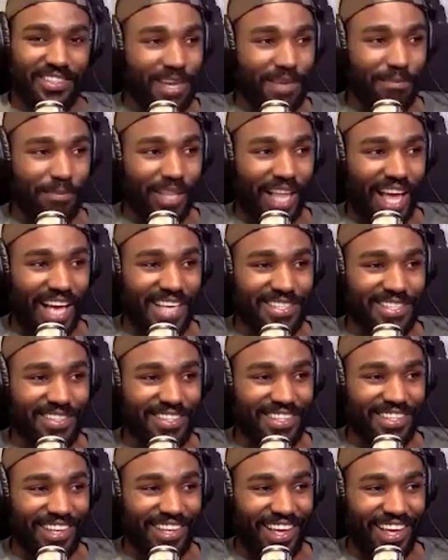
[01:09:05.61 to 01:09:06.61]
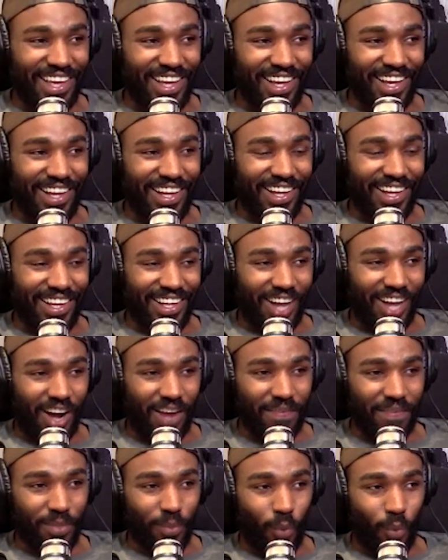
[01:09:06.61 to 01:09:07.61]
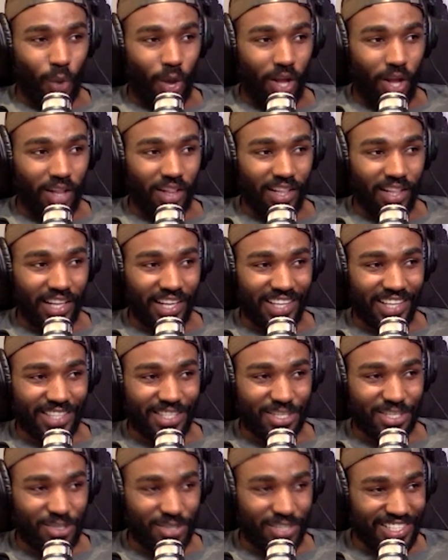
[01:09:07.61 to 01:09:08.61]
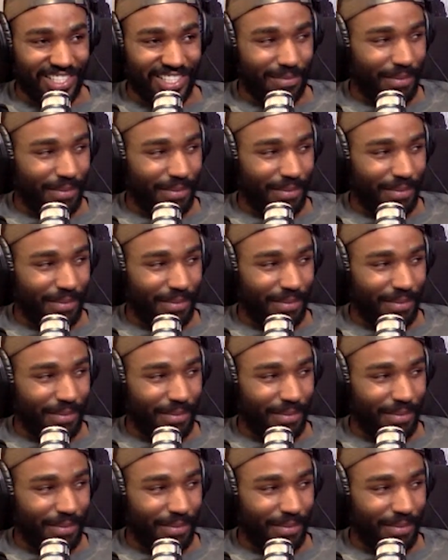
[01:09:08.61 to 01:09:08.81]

yeah. I blast uh, off the wall, like on the streets.